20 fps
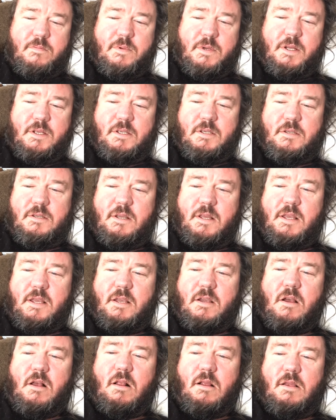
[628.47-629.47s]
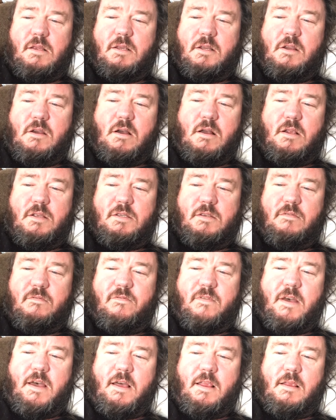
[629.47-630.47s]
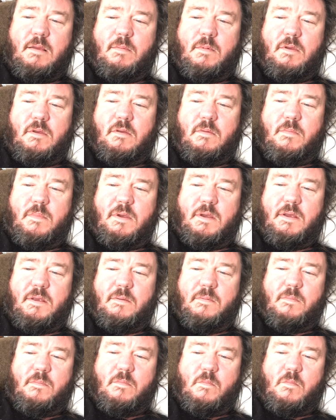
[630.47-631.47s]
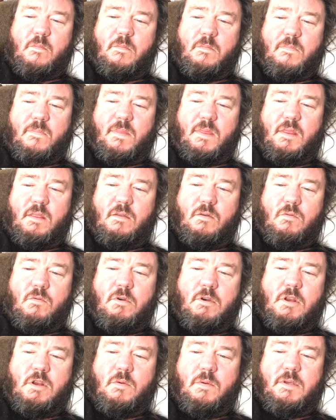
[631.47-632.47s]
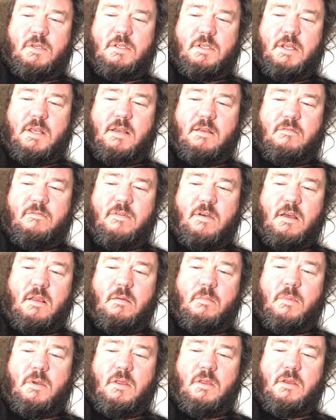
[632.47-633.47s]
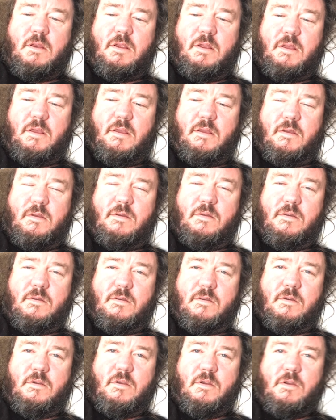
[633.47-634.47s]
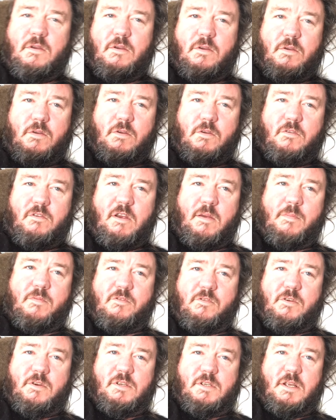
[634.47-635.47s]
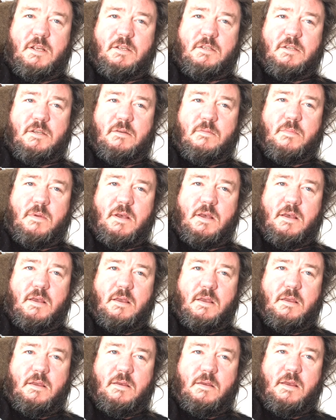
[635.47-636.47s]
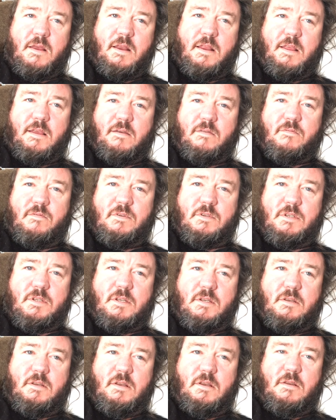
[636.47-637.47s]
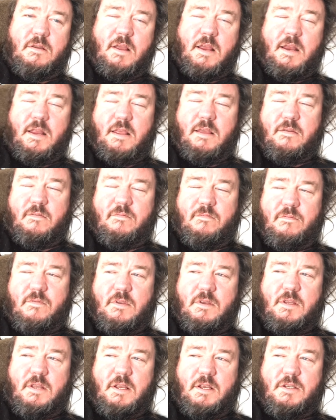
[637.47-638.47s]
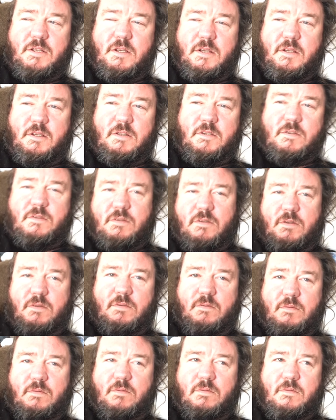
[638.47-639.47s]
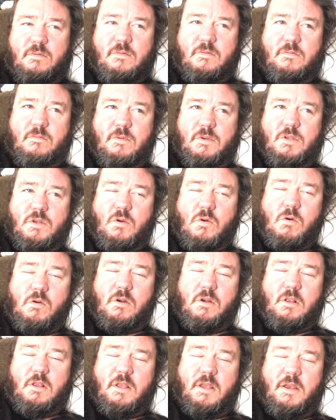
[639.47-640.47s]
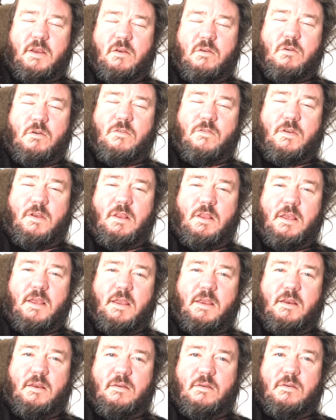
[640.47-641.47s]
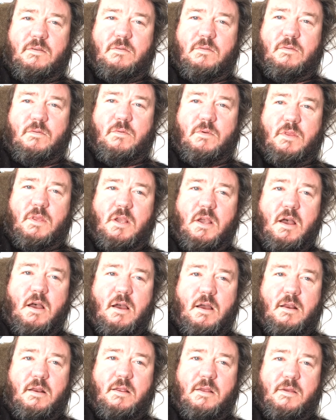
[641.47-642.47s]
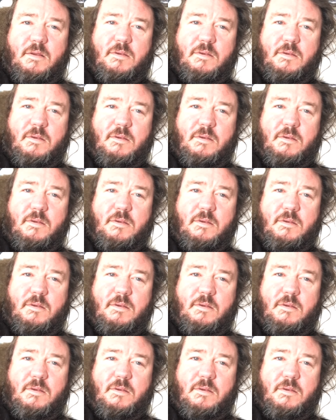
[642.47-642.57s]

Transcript: Because say God's infallible, but where do we see infallibility represented by any of his any of the teachings which correlate or relate with God.